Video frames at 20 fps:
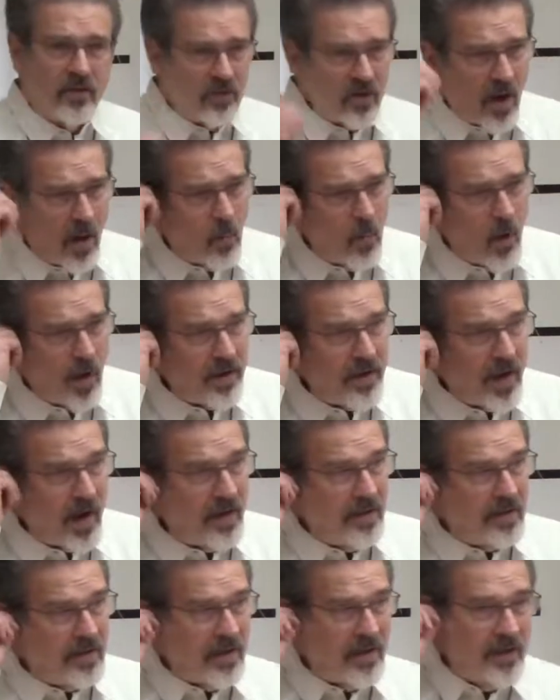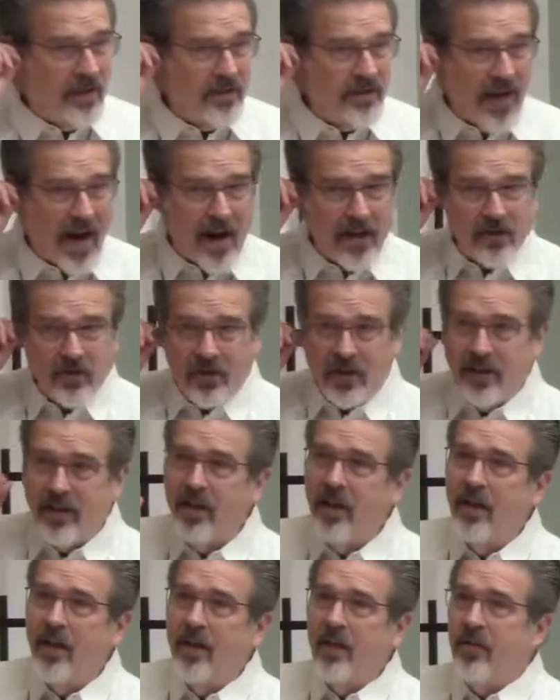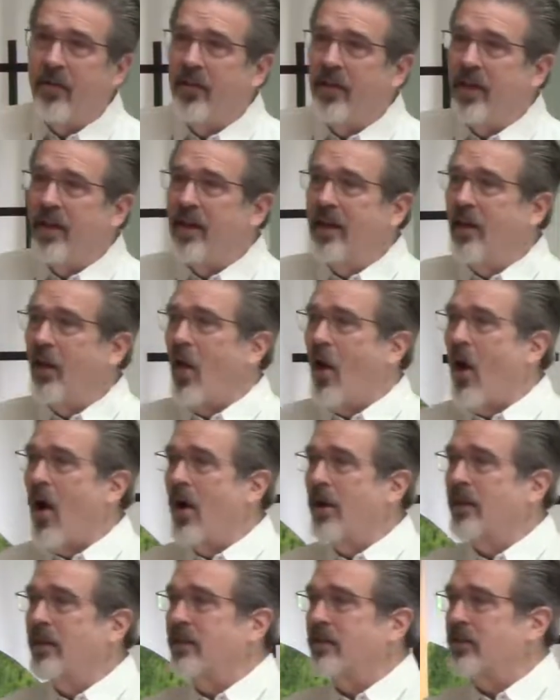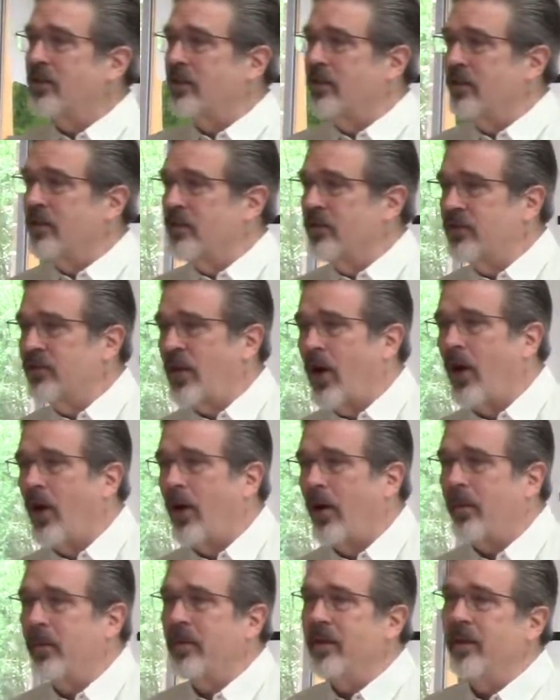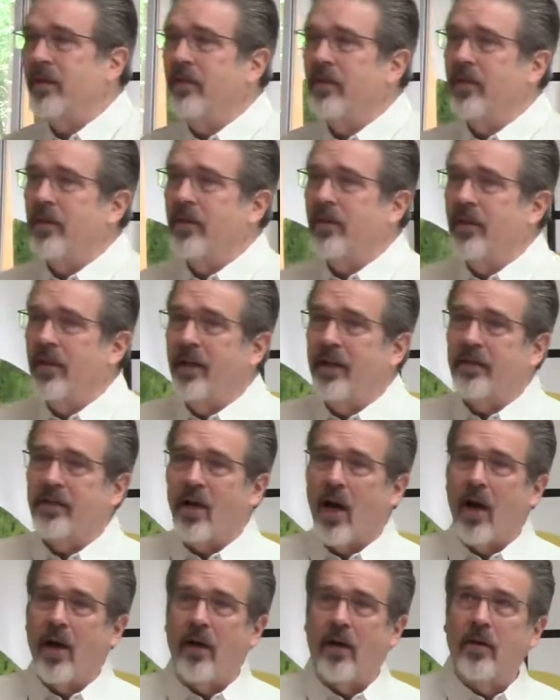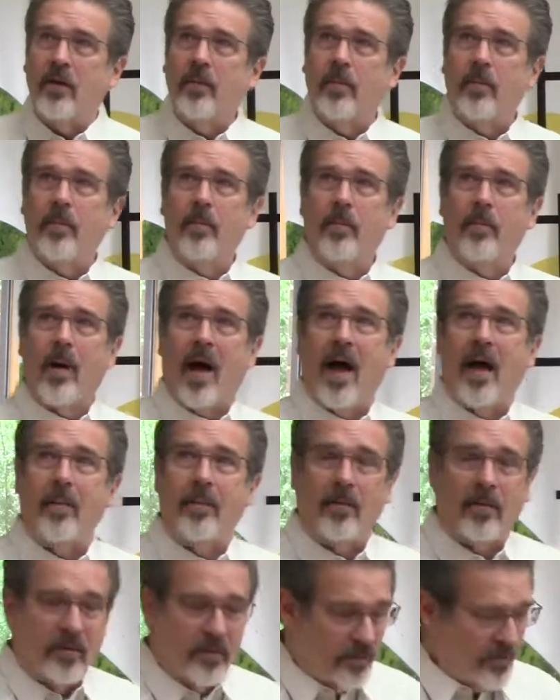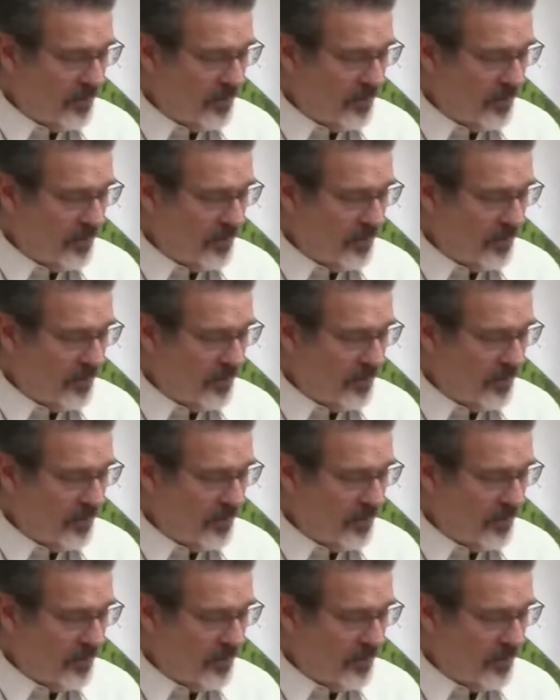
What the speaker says: Psalm 119 is actually the longest psalm in the entire Bible.